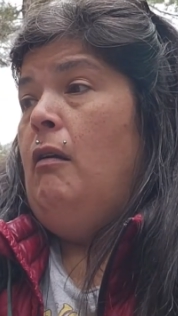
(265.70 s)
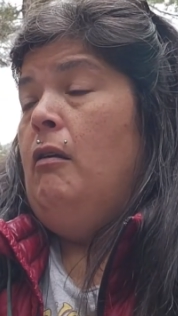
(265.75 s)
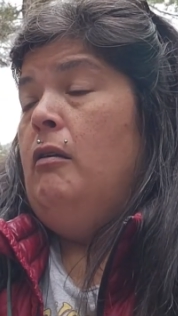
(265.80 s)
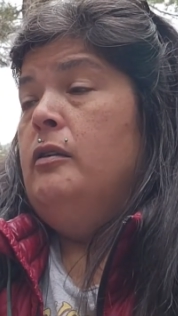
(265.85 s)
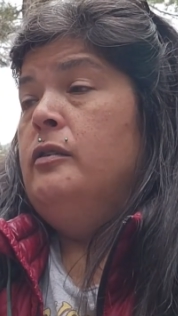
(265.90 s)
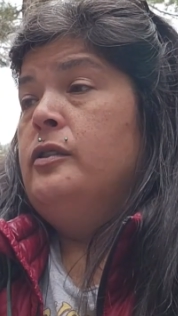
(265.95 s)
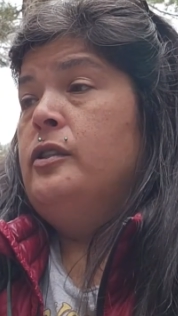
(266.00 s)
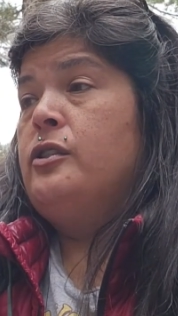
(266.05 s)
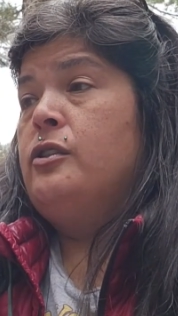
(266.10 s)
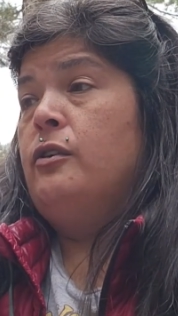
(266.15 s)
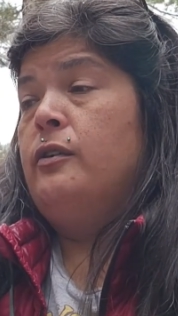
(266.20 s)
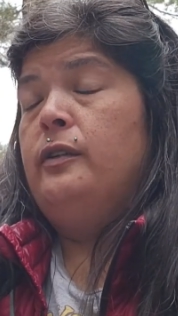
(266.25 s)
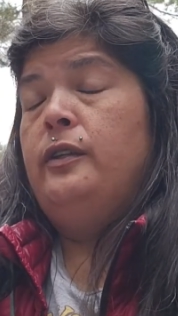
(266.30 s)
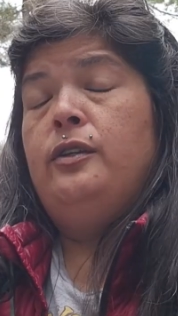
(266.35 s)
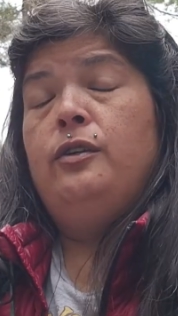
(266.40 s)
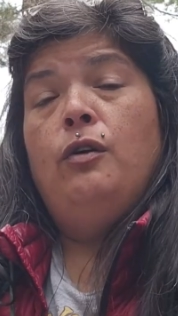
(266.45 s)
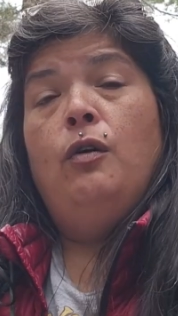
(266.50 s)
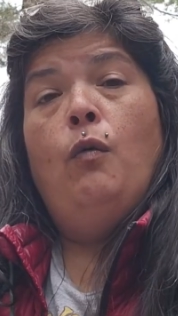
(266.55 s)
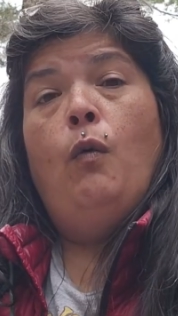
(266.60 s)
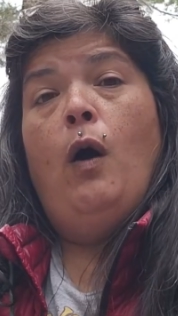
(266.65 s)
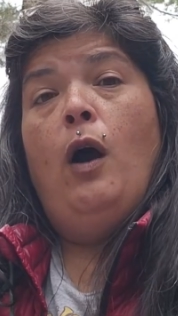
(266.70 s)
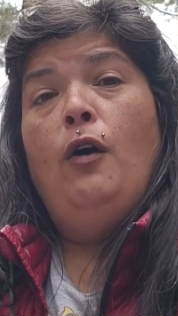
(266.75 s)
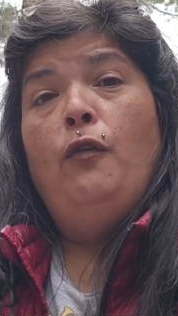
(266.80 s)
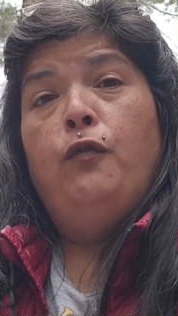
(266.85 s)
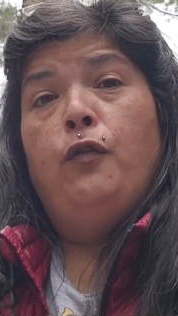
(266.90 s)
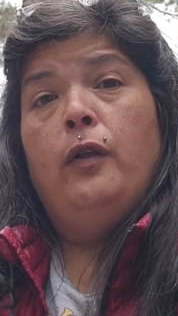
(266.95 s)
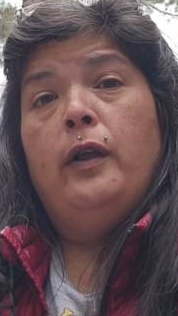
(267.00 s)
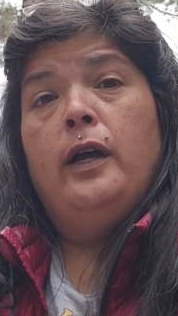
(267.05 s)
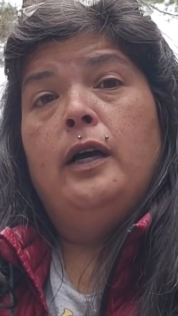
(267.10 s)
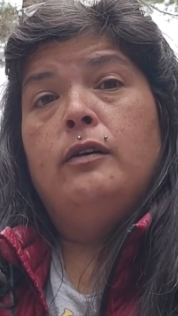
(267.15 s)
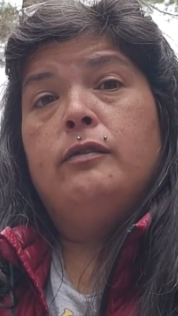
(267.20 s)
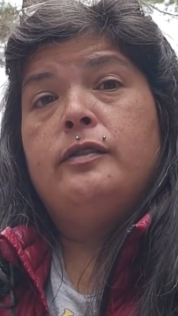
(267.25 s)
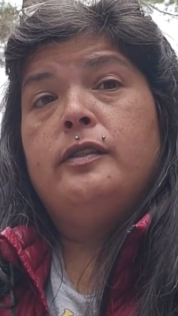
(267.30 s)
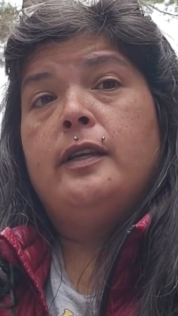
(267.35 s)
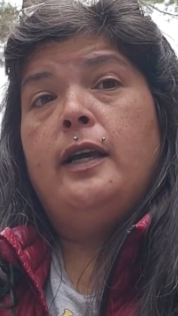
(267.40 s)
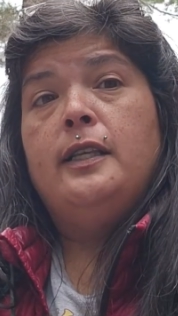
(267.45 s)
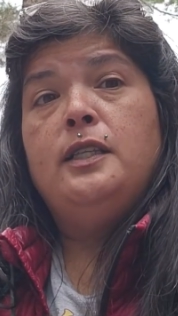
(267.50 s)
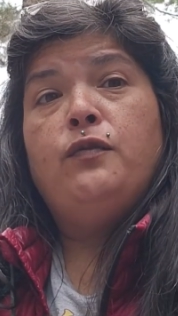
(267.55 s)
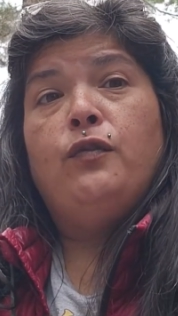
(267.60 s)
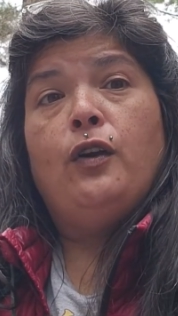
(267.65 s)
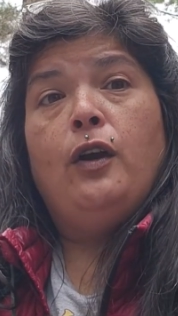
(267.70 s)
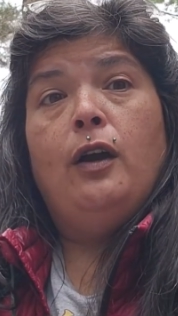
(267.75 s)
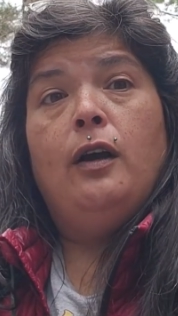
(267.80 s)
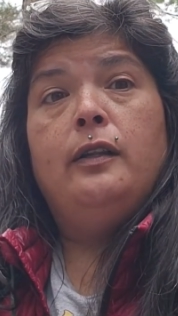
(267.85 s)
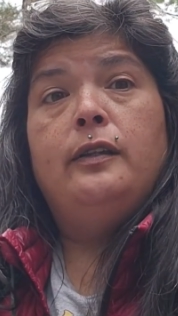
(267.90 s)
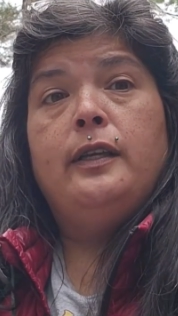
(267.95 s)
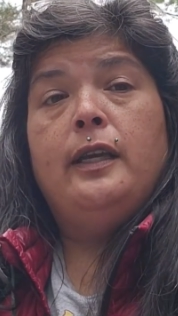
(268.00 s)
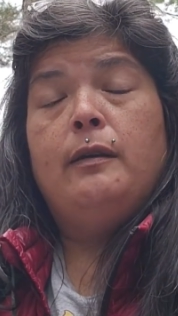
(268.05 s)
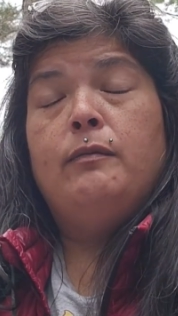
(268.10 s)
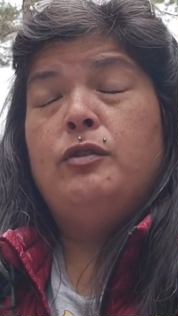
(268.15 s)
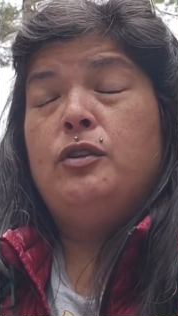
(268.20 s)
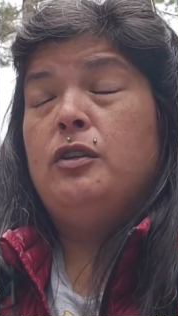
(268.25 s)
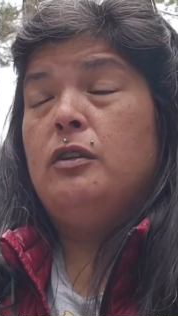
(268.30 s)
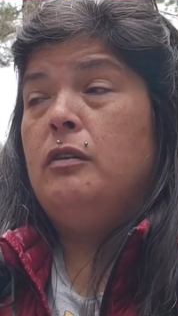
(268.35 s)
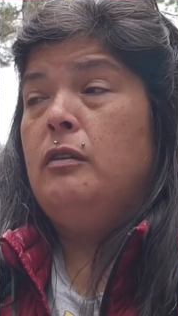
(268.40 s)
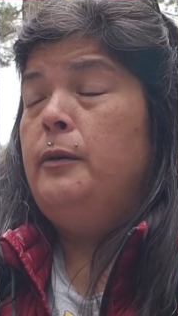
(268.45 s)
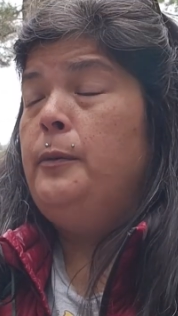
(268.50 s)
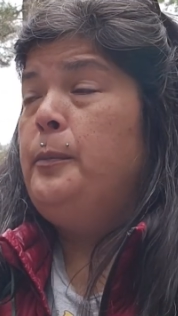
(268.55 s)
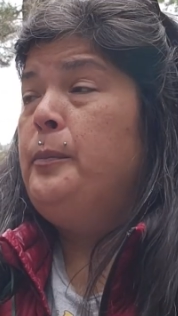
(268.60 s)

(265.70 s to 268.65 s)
Certainly no Waffle House, that's for goddamn sure.